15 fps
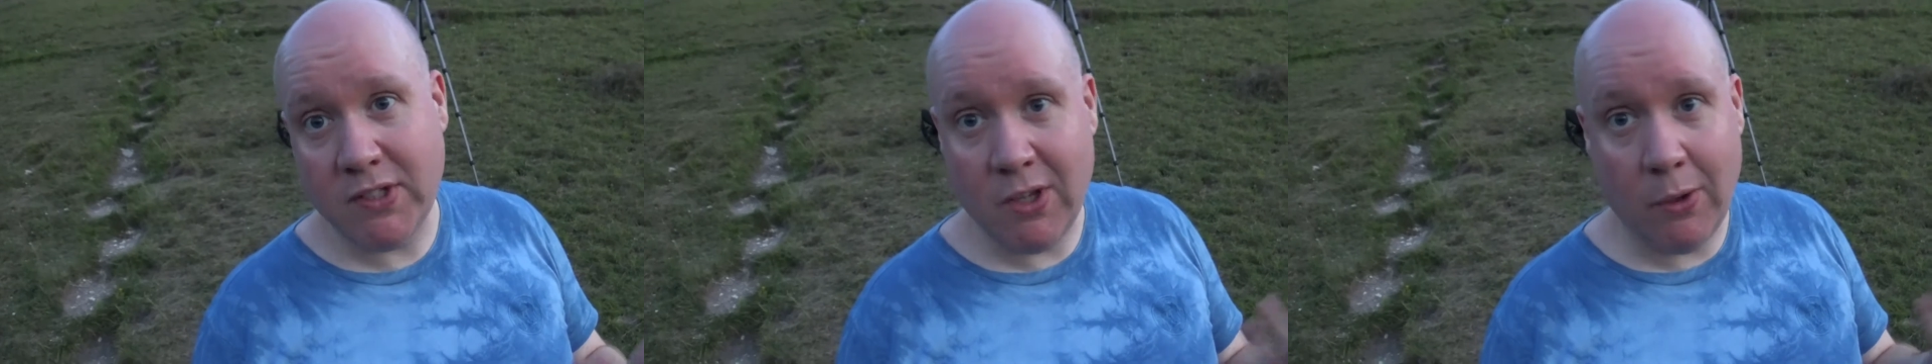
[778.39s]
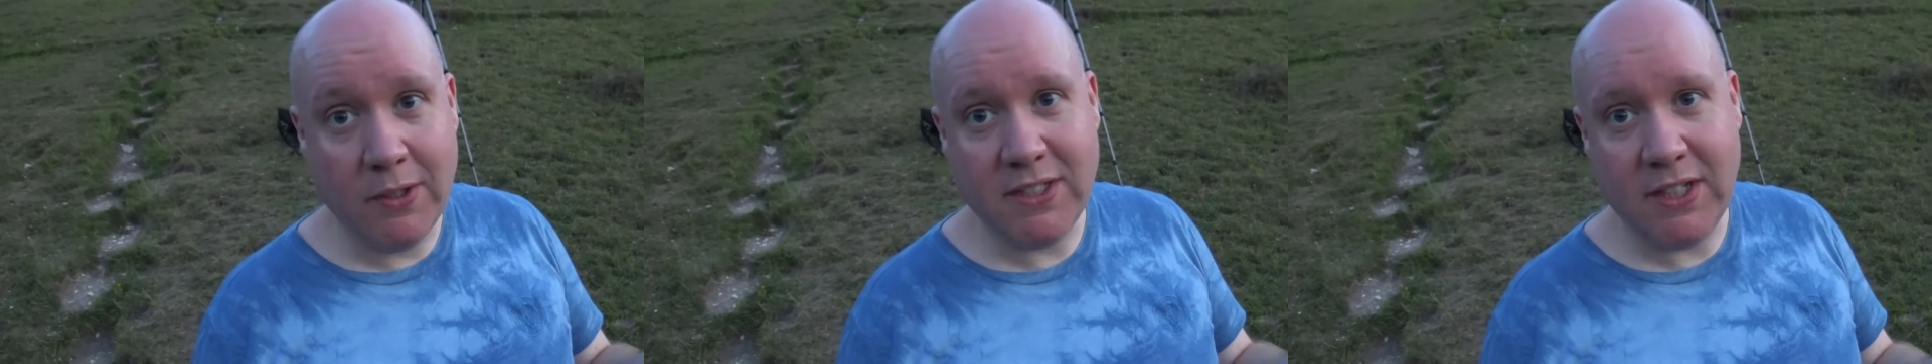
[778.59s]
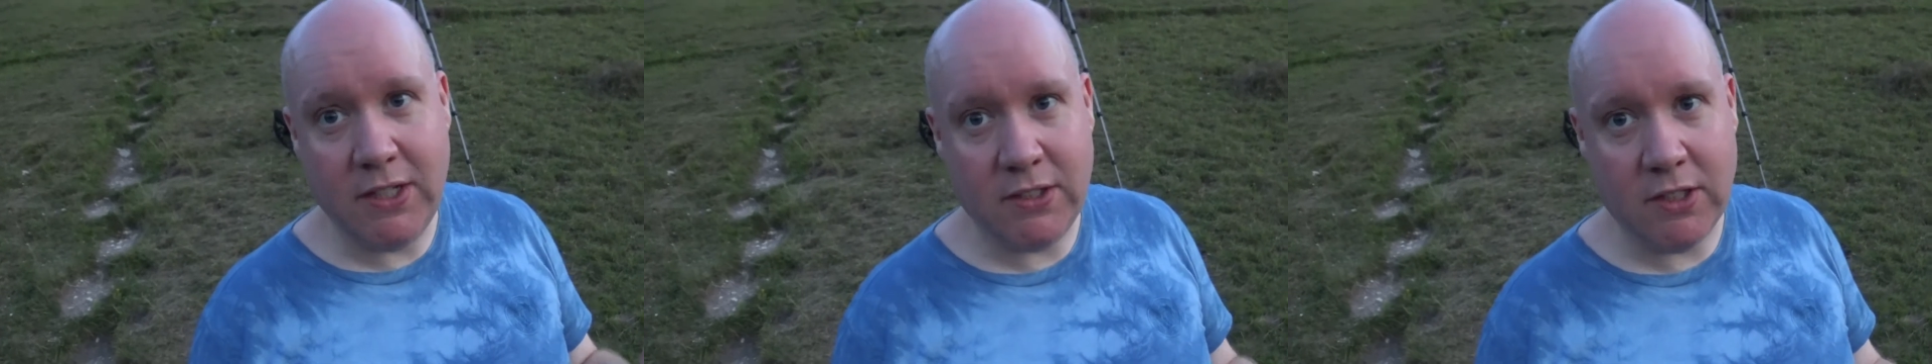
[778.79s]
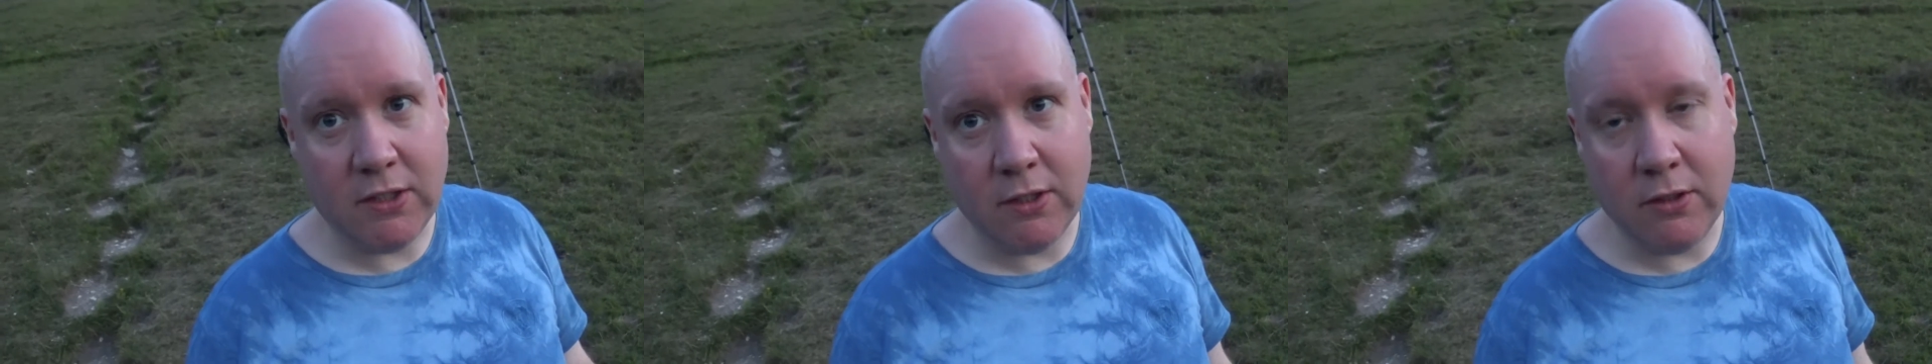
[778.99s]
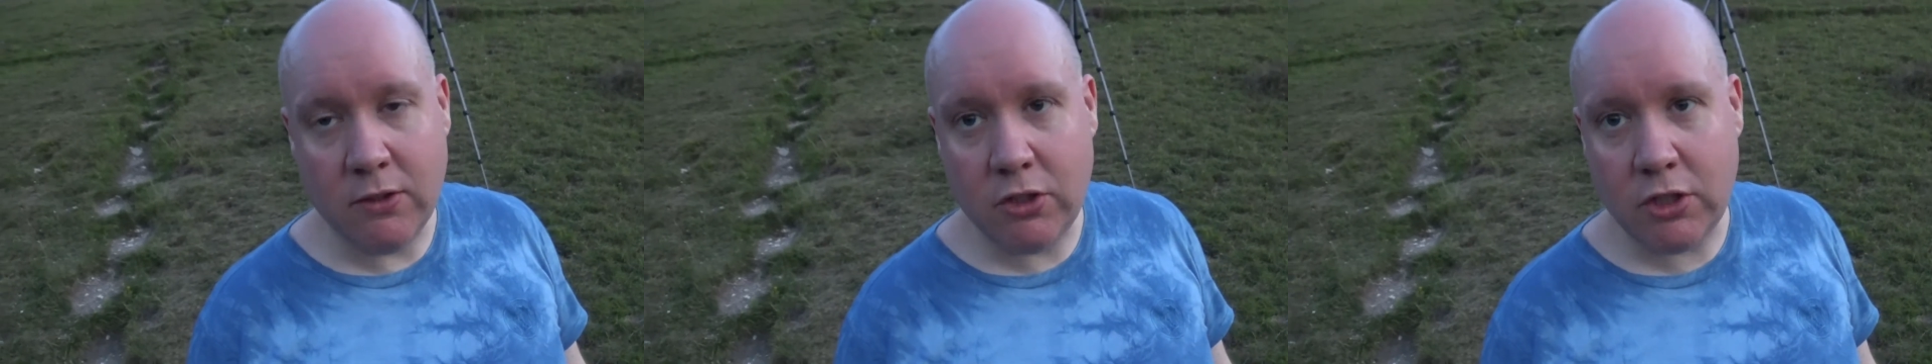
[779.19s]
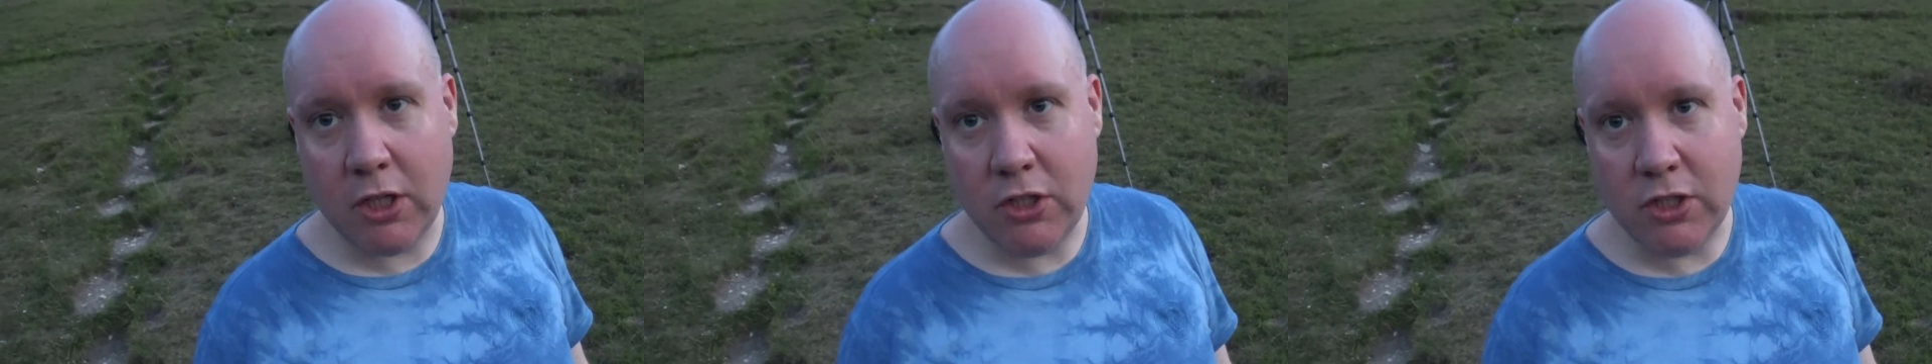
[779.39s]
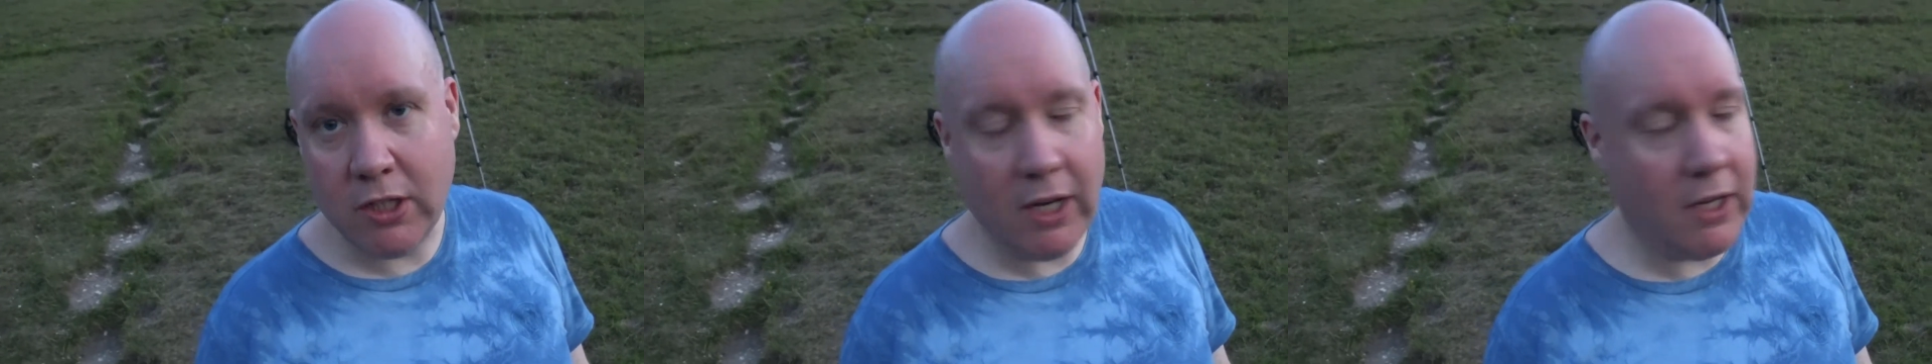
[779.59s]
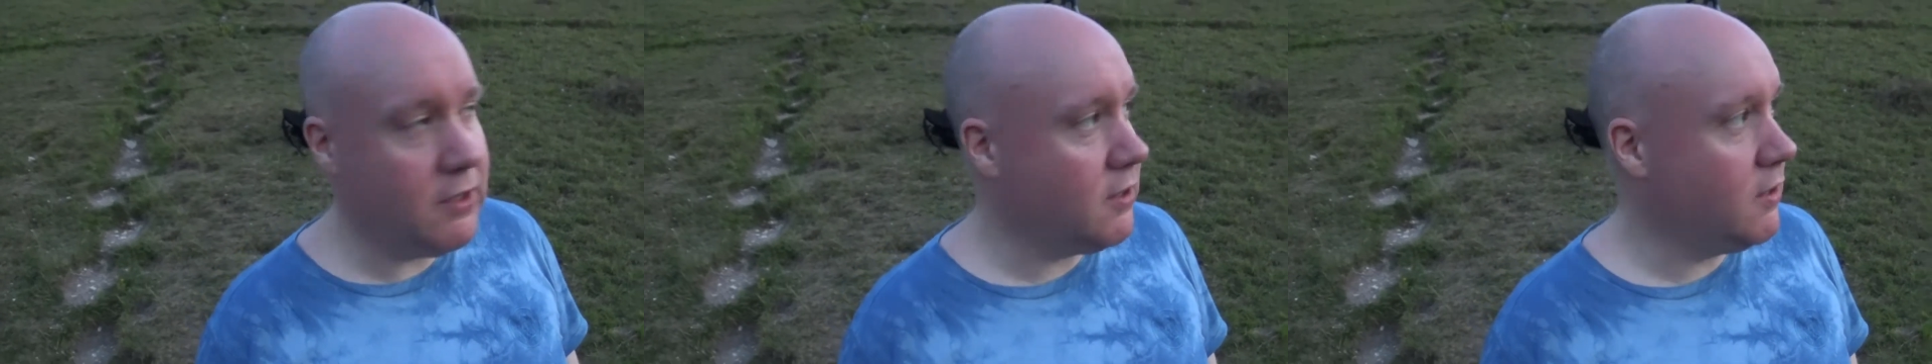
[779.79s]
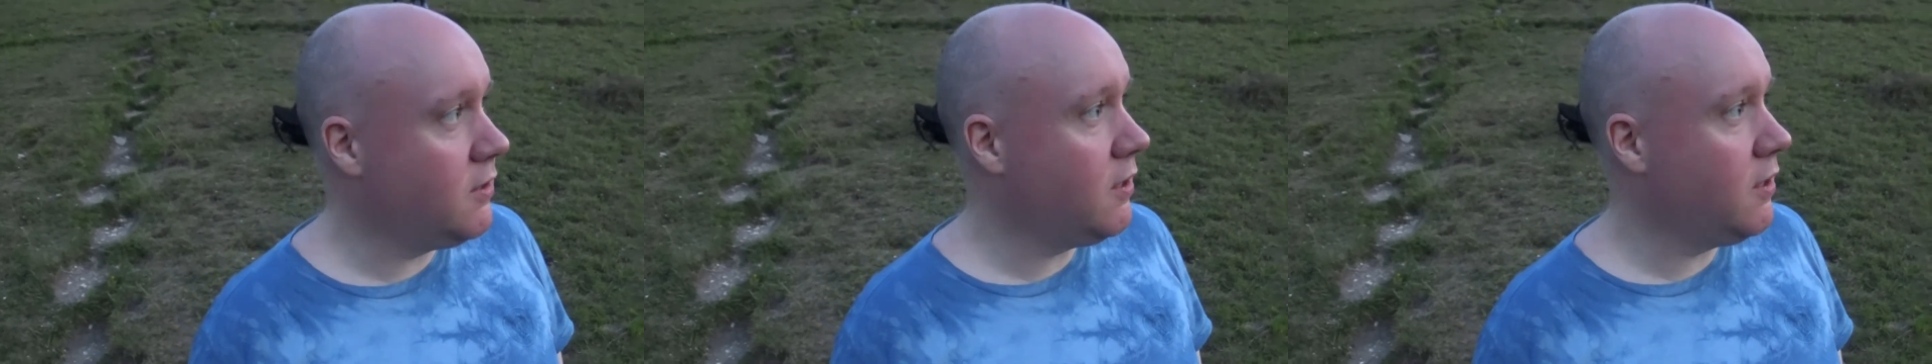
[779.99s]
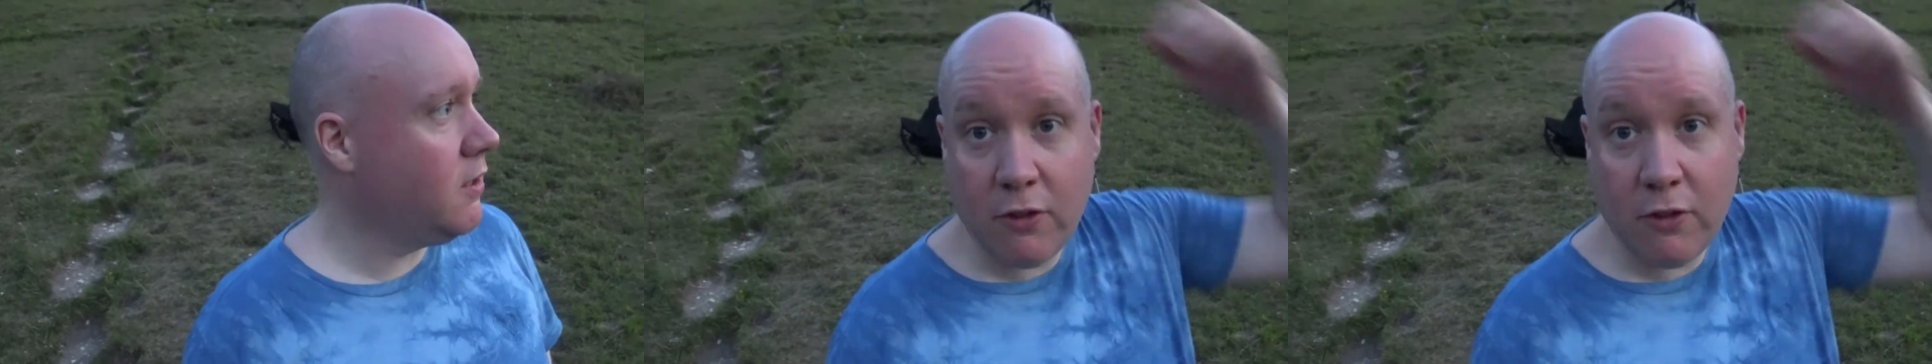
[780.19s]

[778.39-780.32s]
so it was easier than changing lenses.